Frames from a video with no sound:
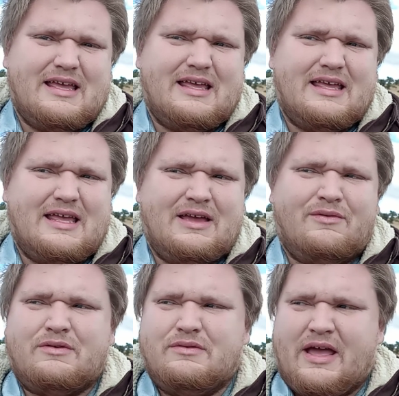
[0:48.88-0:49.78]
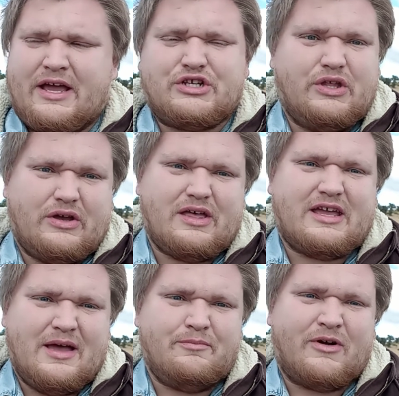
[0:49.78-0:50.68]
it would actually look like
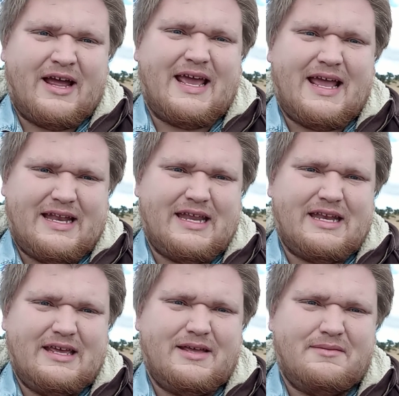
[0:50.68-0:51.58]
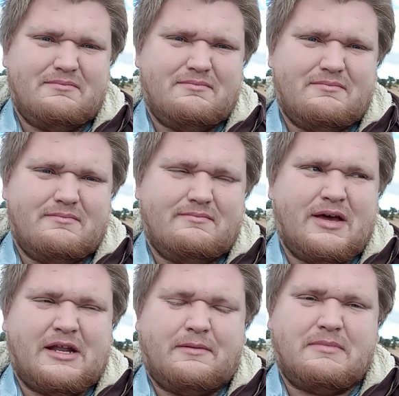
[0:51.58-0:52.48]
I'm right-handed, but
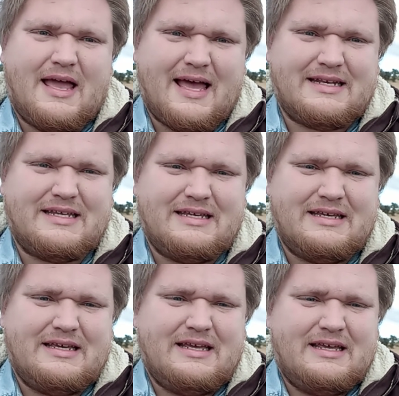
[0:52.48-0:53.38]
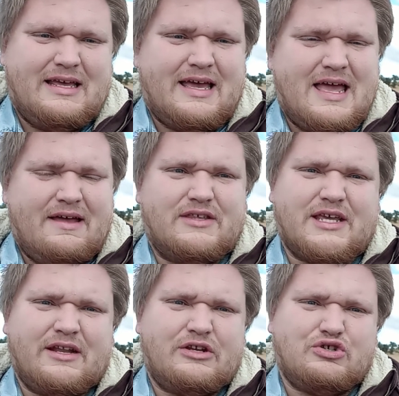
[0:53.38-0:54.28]
I'm not. I have this on
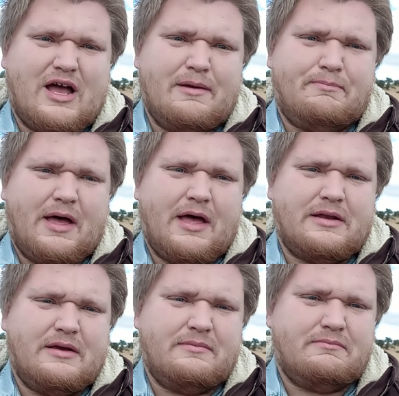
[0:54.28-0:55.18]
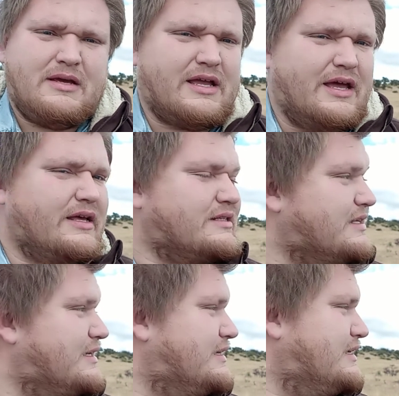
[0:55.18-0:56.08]
a tripod because
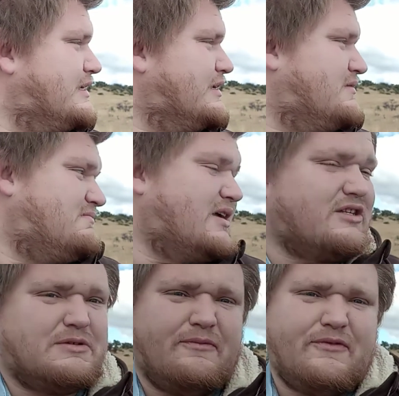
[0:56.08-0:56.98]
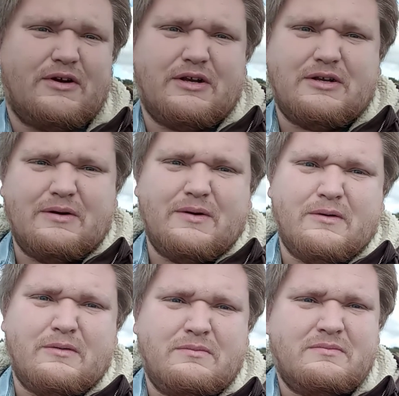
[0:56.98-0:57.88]
I just prefer to do
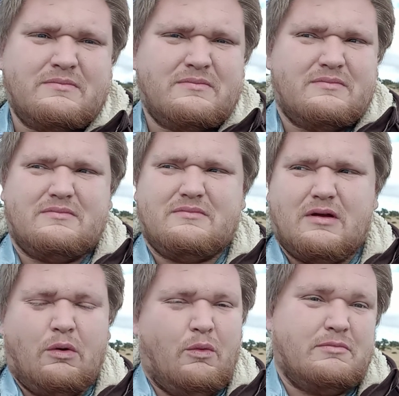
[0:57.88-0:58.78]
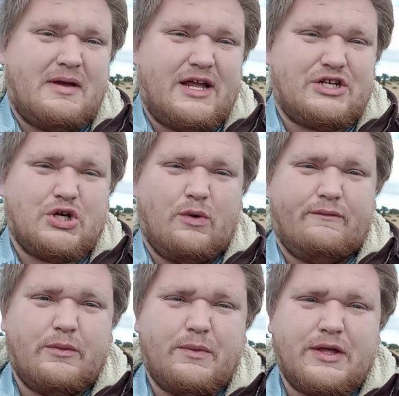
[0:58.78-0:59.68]
a one man show, if
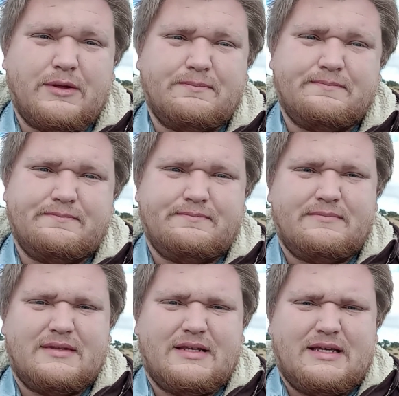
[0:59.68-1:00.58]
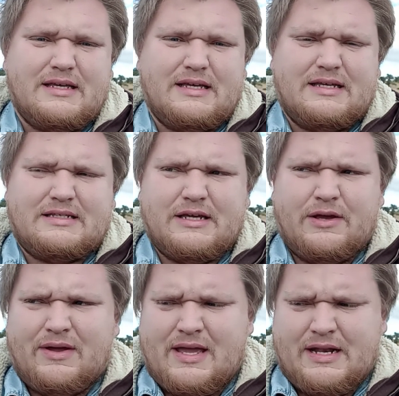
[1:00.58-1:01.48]
you will. So,
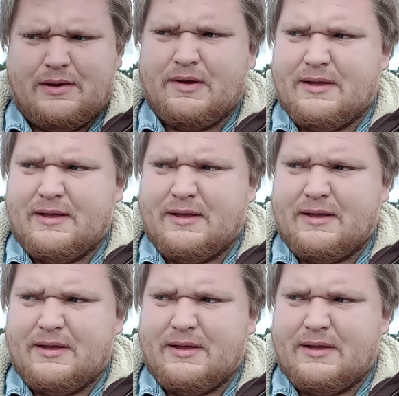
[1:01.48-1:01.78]
anyway,